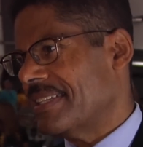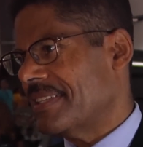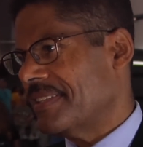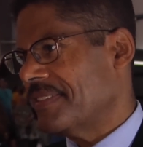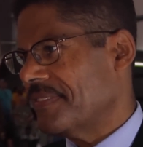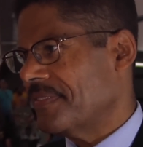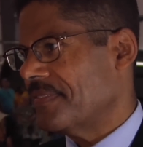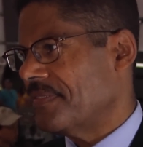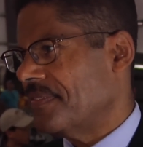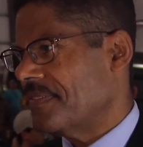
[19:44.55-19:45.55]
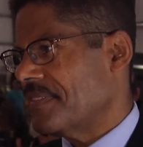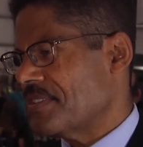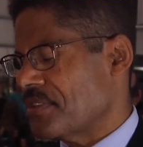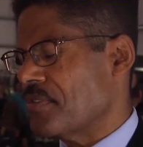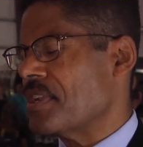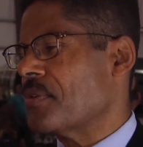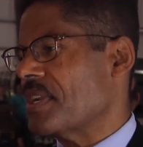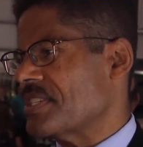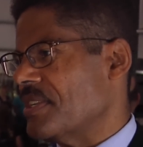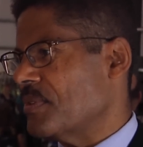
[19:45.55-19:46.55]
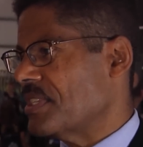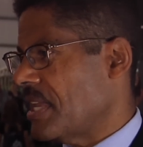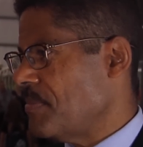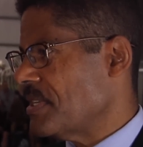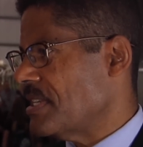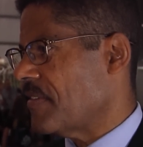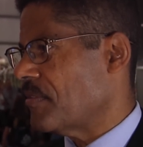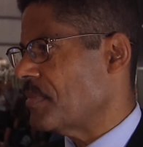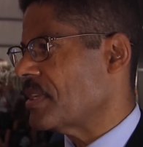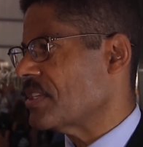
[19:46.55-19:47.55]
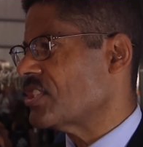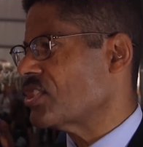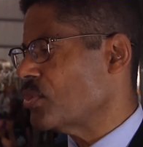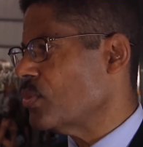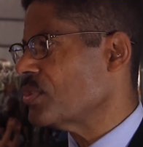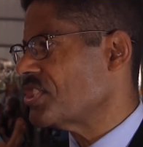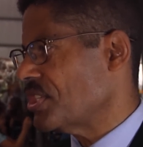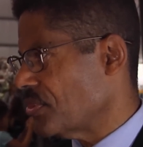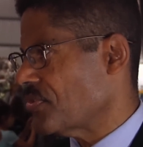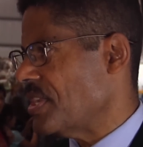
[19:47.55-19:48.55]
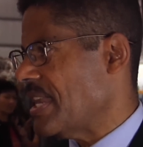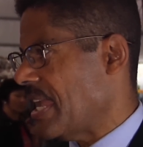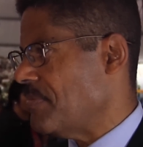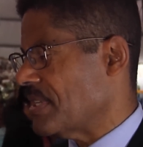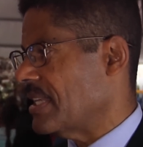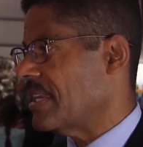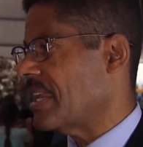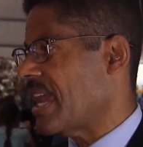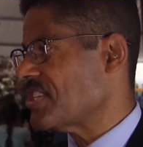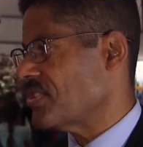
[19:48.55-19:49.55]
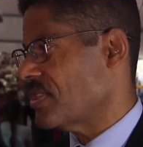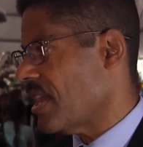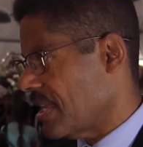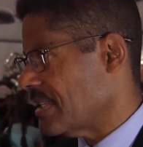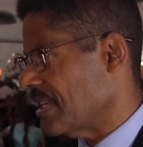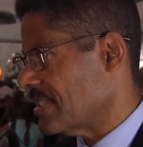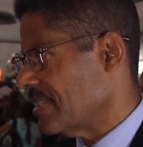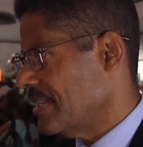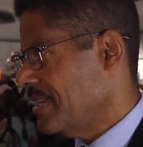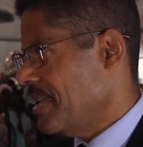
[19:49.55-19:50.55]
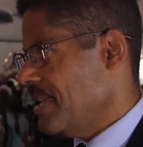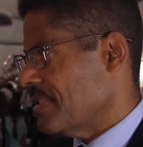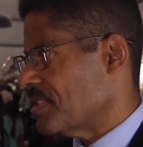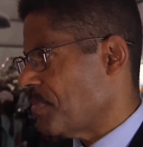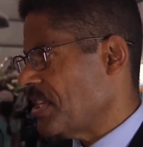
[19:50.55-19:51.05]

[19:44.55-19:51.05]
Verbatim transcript: Why was it named Endeavour? It's a great question. It was named Endeavour because school children named it in a national contest. The oh.